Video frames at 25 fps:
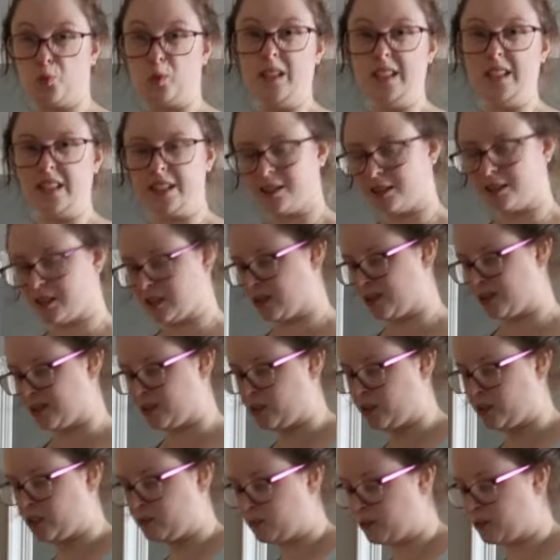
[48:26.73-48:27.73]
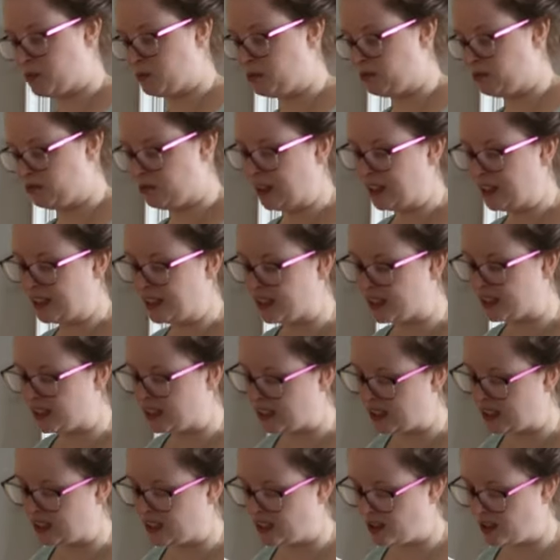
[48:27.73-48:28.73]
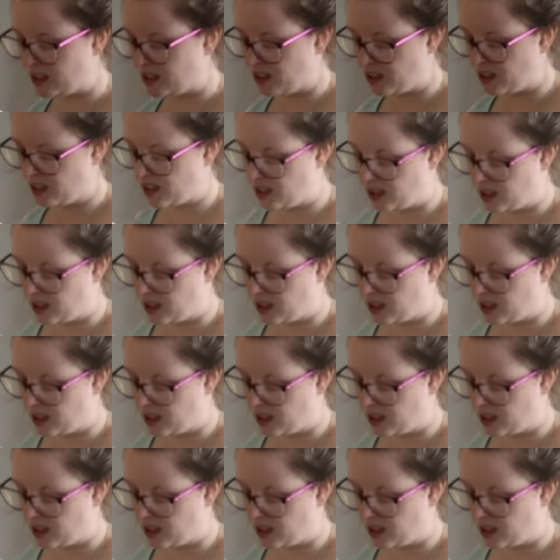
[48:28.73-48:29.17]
week. It's just meant to be rainy